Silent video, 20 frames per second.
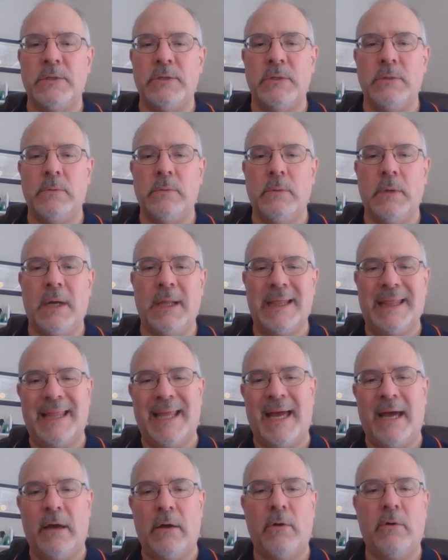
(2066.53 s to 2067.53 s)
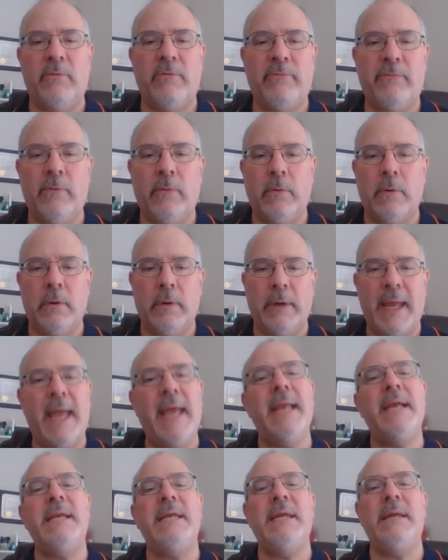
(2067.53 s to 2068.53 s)
to allow for
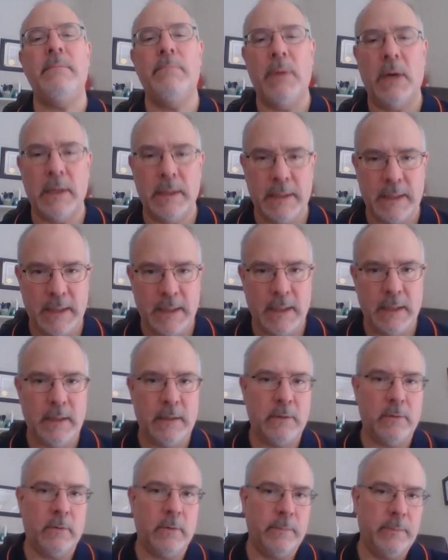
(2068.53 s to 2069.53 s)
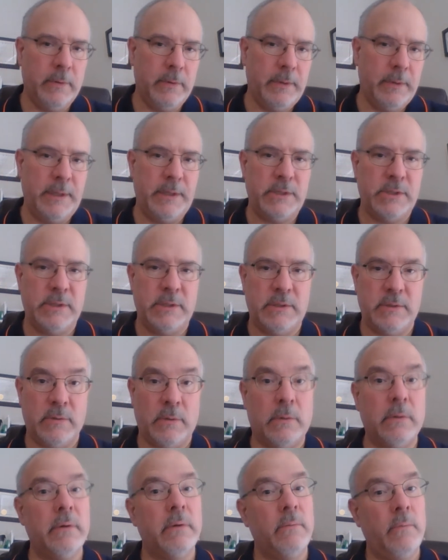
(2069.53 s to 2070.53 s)
anybody, corporations
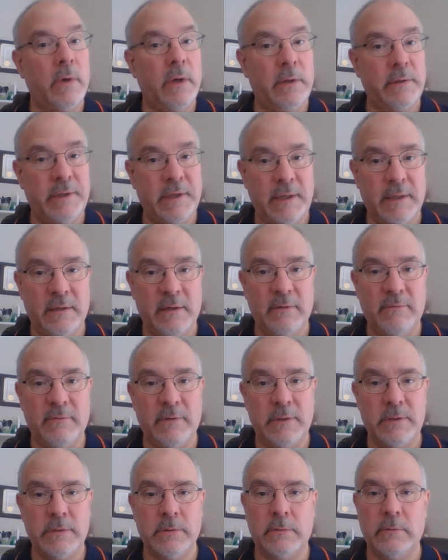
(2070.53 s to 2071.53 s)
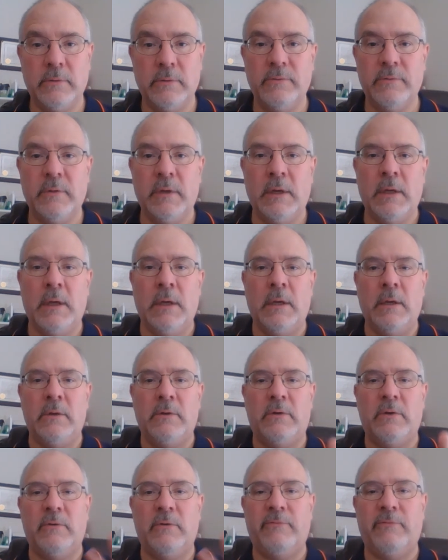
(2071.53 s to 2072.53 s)
or wealthy individuals,
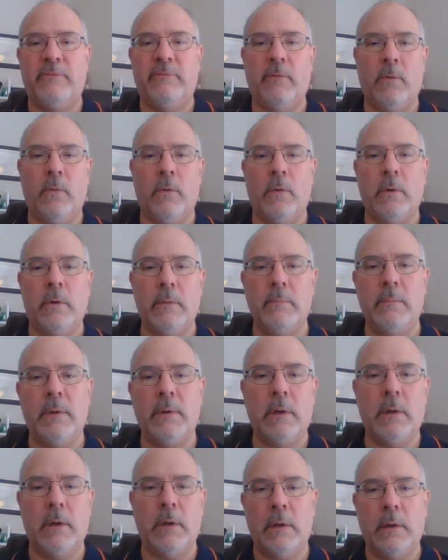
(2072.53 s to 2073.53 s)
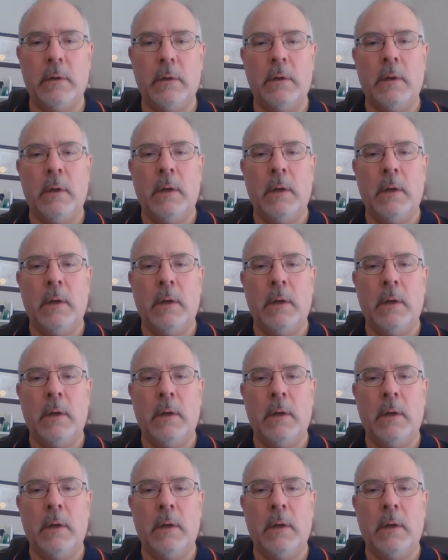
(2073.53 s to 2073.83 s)
to form a